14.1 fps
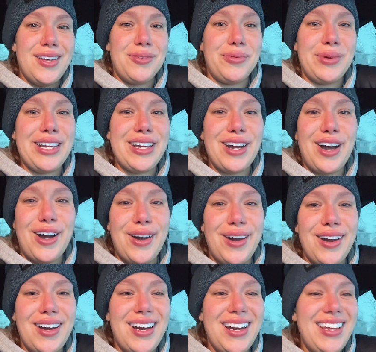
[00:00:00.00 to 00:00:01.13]
We
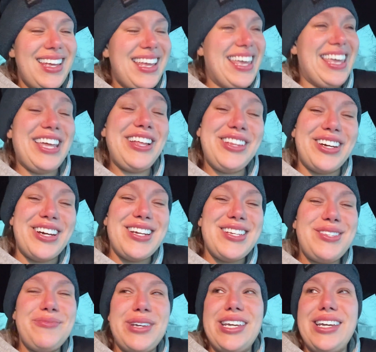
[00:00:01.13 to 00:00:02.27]
are
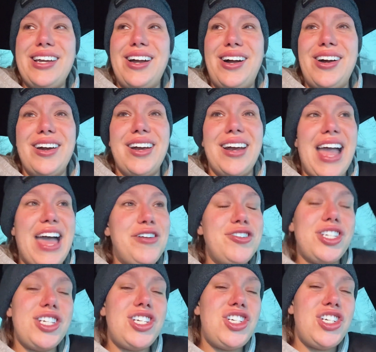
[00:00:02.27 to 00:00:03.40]
healers. We are
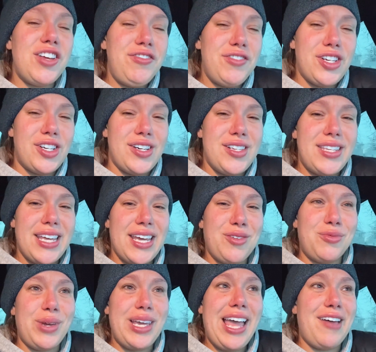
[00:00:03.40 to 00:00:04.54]
energy shifters. Like,
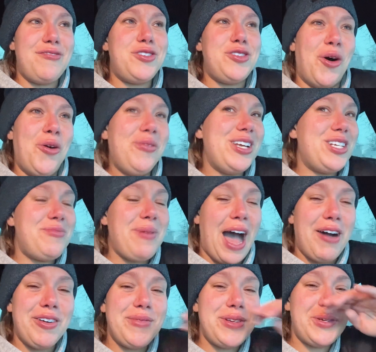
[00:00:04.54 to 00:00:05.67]
we have so much
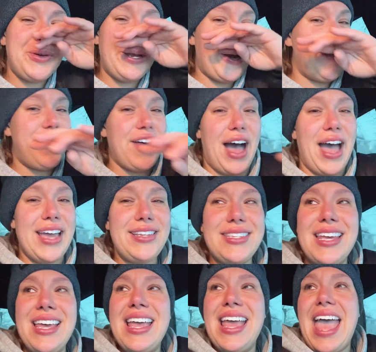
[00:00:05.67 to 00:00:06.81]
power between our thighs
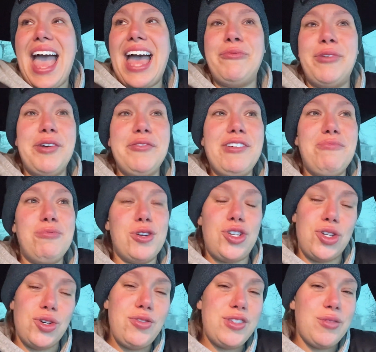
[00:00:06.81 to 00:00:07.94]
and what we've
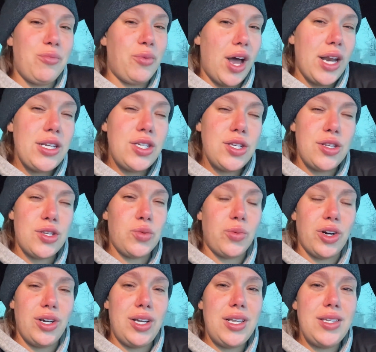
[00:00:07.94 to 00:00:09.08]
produced and brought into this
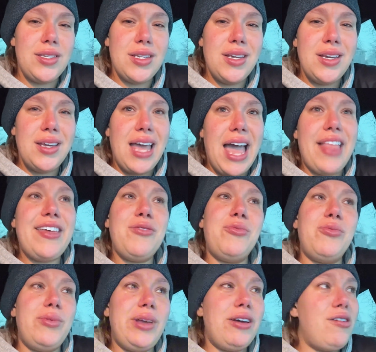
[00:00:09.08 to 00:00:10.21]
world. And
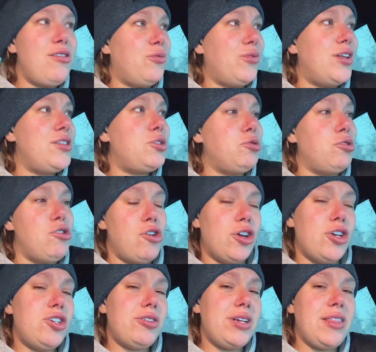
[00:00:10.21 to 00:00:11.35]
then we are the ones who are
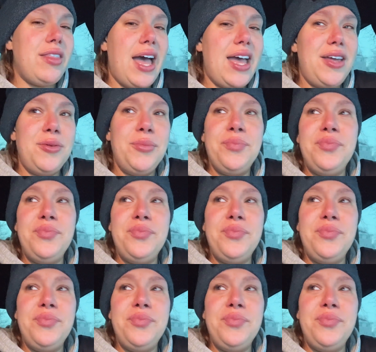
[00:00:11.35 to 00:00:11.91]
nurturing that.